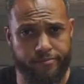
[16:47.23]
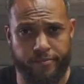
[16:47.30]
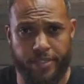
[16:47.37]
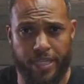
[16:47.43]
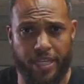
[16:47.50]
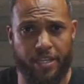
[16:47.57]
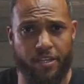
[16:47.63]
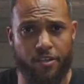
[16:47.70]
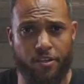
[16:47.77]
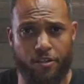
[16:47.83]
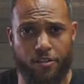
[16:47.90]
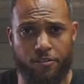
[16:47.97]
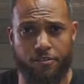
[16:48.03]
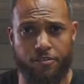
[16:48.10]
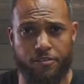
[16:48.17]

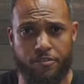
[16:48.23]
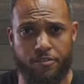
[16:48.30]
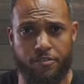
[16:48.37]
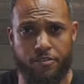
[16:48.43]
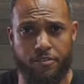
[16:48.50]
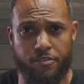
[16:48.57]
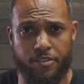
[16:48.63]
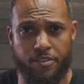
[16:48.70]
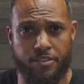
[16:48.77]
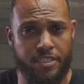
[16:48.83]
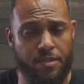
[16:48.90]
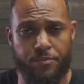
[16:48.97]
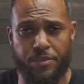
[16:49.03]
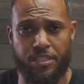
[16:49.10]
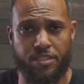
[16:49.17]
AR does
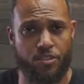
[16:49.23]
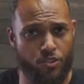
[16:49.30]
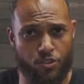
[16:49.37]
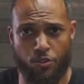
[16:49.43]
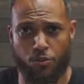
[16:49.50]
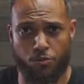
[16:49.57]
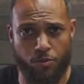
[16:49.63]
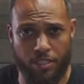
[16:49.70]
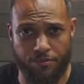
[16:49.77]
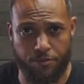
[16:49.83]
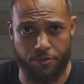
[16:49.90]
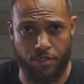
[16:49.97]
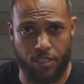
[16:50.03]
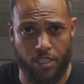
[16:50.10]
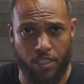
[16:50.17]
not mean assault
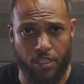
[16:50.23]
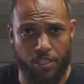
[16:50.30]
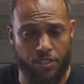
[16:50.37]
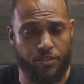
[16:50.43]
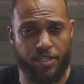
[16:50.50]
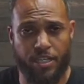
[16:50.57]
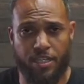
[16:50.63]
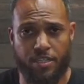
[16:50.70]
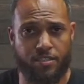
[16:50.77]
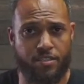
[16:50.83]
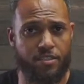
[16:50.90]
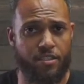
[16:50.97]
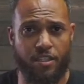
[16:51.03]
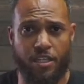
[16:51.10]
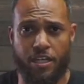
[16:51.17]
rifle. You can ask
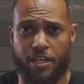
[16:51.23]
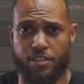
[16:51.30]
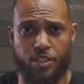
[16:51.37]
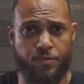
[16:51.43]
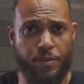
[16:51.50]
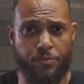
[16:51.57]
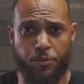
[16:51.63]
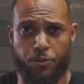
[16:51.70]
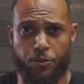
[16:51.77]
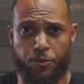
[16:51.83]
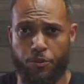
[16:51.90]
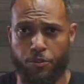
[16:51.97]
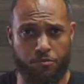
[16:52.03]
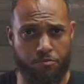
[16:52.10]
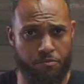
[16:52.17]
a lot of these people who are
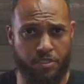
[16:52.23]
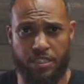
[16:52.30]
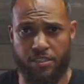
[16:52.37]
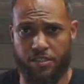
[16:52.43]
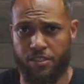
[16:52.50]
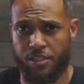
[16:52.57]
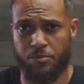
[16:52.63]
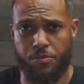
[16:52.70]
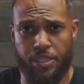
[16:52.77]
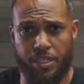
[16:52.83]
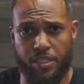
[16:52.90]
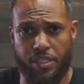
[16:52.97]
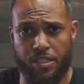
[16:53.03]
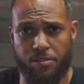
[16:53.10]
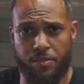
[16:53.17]
yelling and complaining
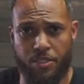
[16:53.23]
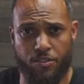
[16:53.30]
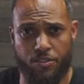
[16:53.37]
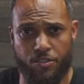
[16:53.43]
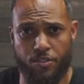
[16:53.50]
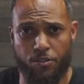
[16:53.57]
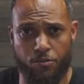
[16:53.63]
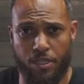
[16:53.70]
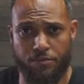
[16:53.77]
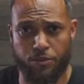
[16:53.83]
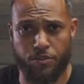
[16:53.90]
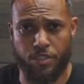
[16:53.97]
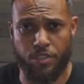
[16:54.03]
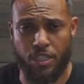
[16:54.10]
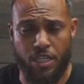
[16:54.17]
about assault rifles.
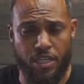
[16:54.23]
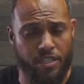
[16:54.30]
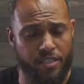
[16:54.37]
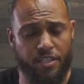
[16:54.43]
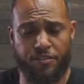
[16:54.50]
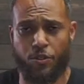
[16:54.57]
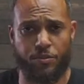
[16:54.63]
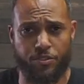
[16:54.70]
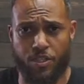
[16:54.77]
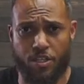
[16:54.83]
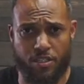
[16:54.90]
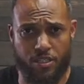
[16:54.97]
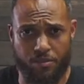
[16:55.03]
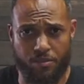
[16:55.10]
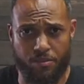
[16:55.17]
They don't even know what they're
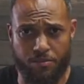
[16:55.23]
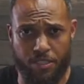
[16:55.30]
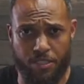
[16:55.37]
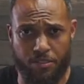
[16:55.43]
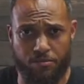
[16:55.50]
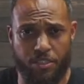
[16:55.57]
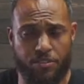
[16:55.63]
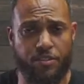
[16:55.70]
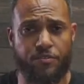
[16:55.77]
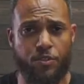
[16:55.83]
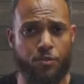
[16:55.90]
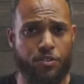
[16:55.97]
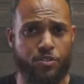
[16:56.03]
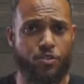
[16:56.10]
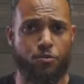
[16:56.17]
talking about. They don't even know what
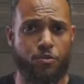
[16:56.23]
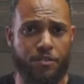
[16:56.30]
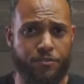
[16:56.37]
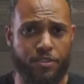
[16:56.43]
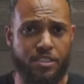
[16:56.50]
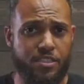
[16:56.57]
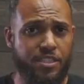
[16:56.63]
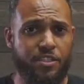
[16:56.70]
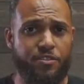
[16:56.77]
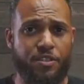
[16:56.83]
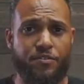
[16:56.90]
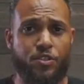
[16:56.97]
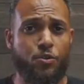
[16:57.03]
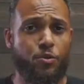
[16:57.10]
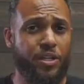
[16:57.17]
assault rifle is. They don't
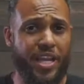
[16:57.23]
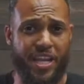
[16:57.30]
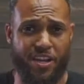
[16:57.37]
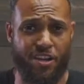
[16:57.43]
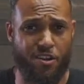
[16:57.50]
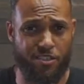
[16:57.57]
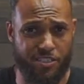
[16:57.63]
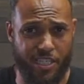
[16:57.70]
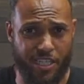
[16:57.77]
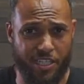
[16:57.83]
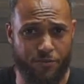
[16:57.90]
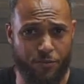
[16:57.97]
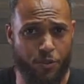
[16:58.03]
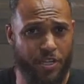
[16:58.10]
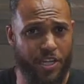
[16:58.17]
even know what AR stands
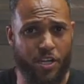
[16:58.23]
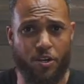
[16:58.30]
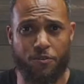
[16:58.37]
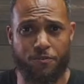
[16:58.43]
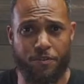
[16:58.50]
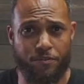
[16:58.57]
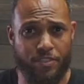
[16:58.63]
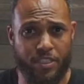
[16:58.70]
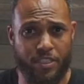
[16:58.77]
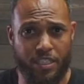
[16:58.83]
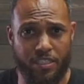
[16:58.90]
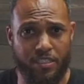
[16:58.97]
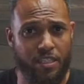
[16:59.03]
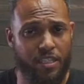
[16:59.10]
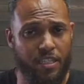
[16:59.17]
for, AR-15,
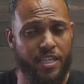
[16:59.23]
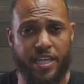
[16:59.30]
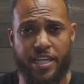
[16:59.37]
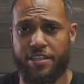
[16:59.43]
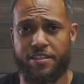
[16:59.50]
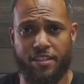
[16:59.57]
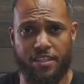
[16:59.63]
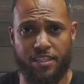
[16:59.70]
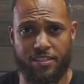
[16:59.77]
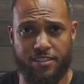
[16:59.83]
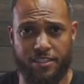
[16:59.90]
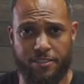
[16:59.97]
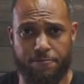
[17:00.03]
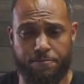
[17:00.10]
anything like that.